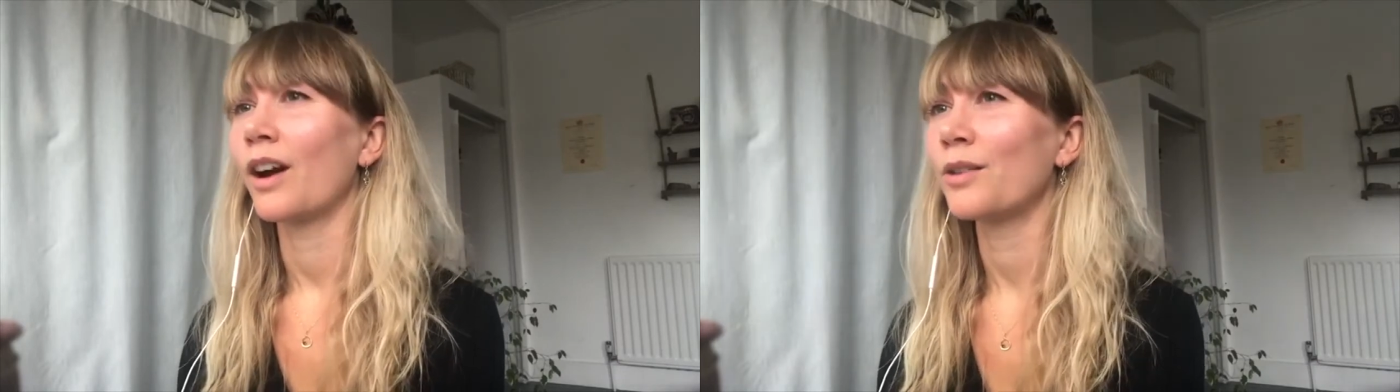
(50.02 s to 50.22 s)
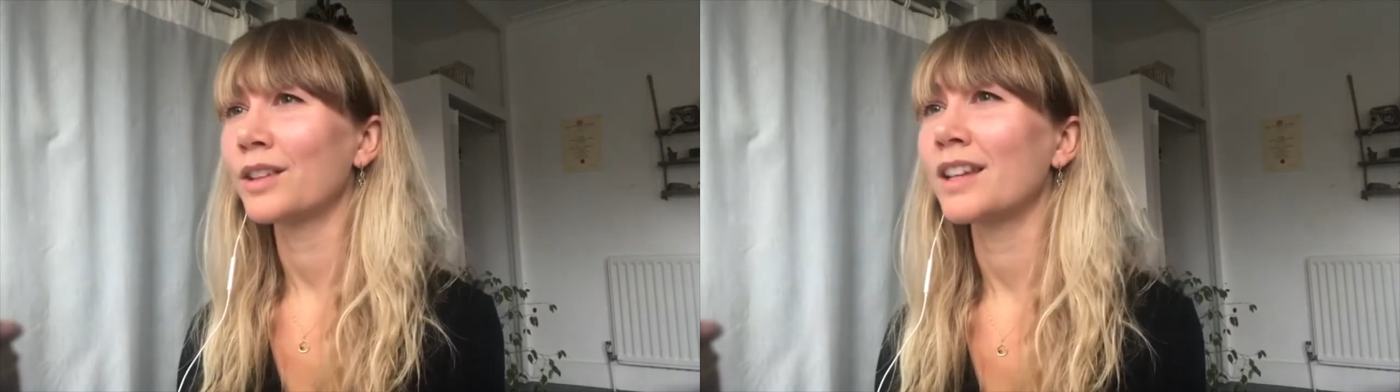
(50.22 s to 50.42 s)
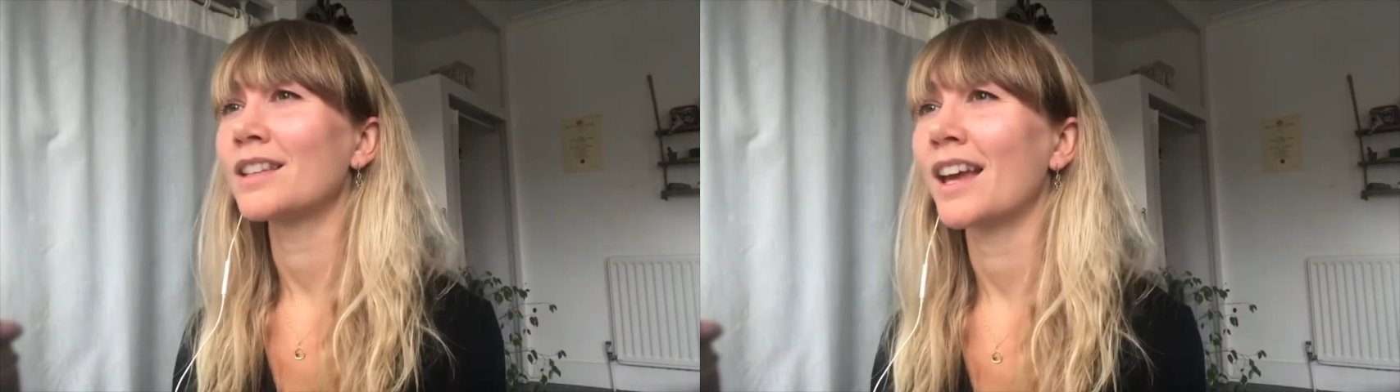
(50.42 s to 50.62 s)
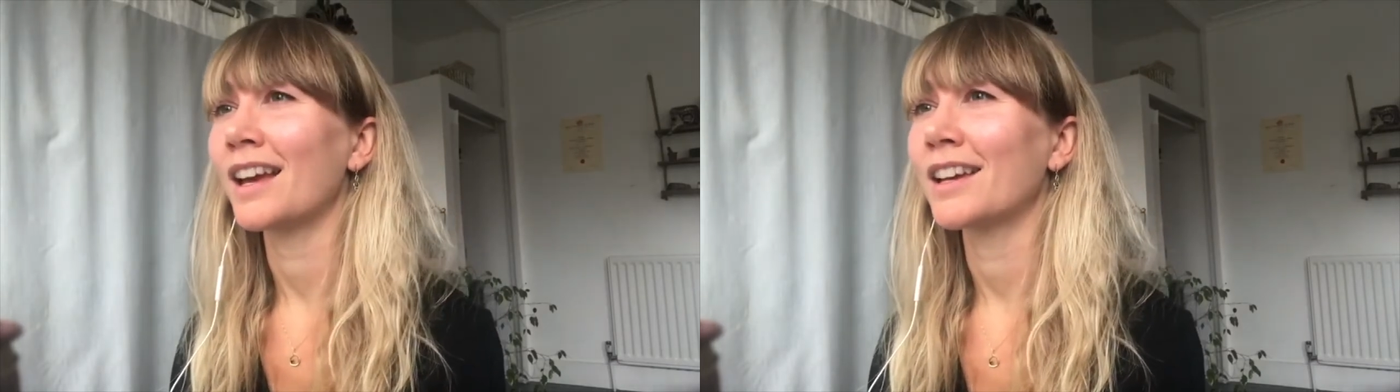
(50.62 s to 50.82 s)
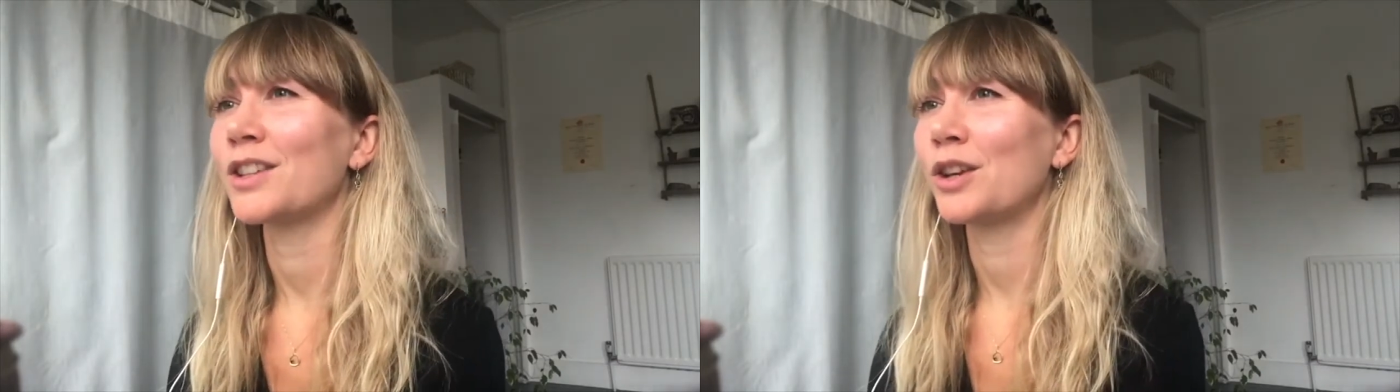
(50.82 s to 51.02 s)
I was going to say,
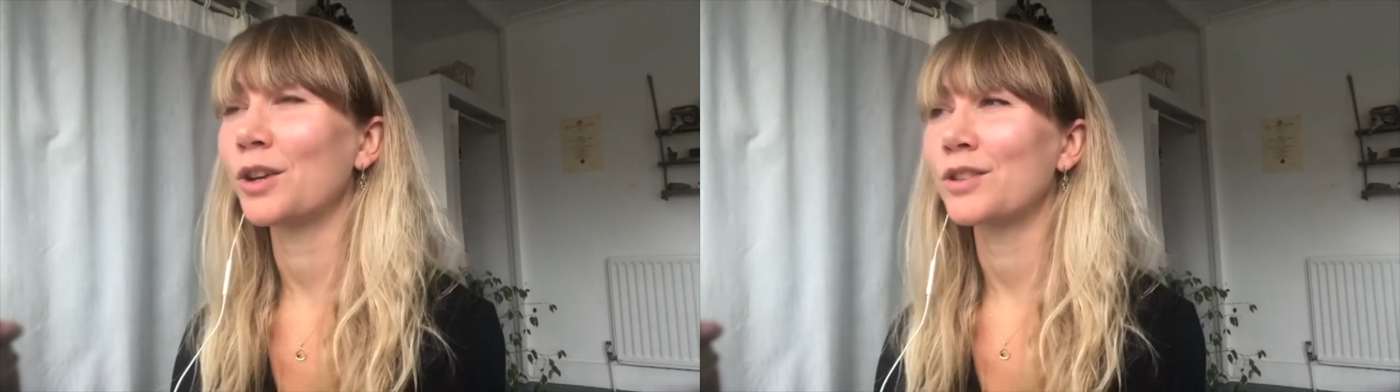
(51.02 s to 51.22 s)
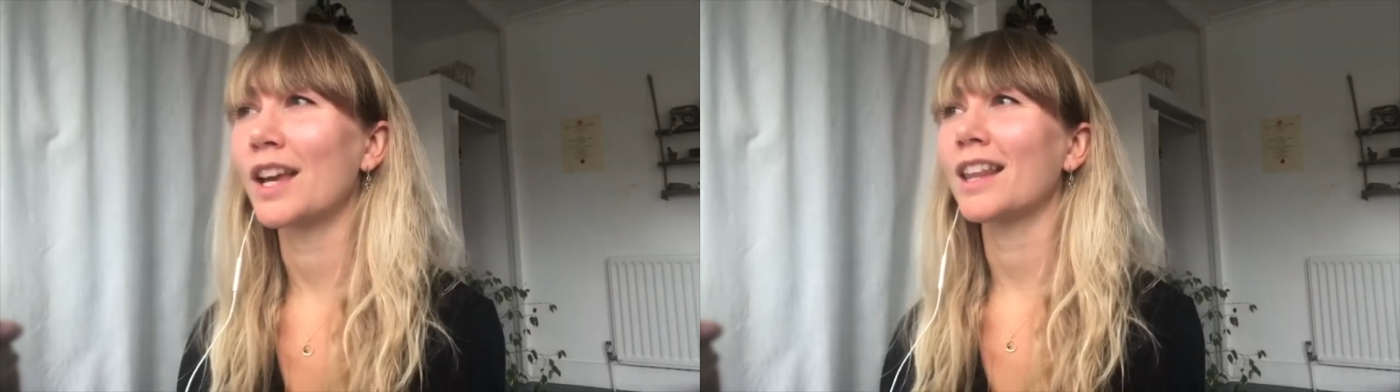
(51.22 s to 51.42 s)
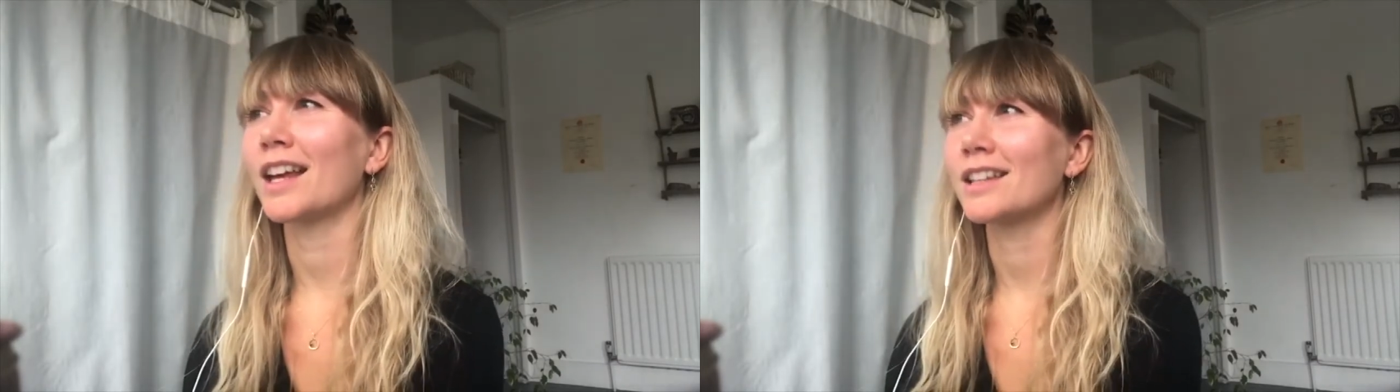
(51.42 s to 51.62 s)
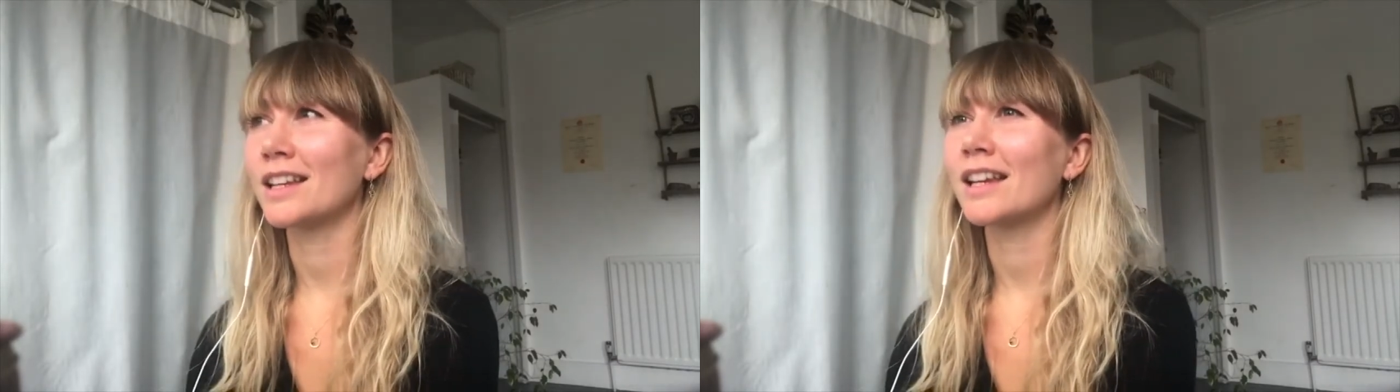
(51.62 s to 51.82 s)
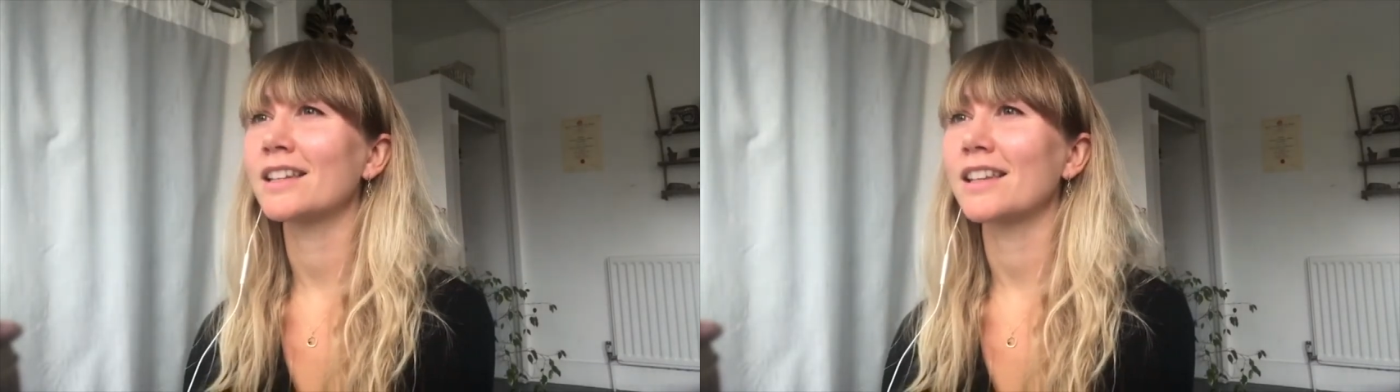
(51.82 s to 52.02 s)
because you say, you know, that's
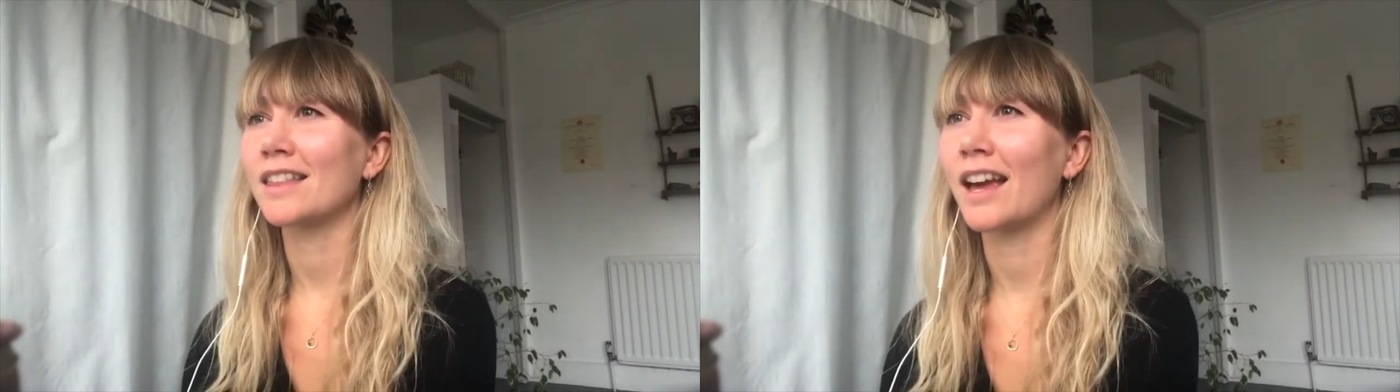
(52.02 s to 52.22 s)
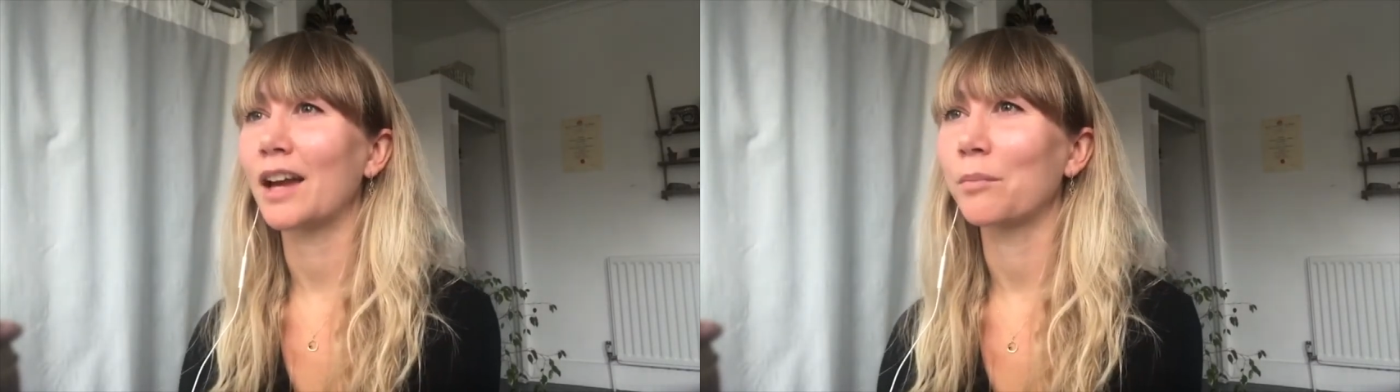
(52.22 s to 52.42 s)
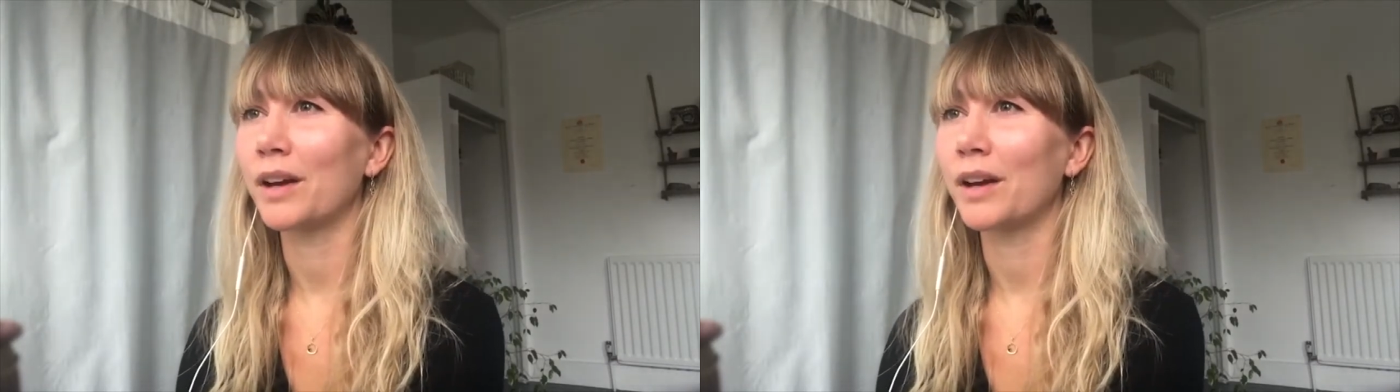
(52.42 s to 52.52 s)
an easy thing,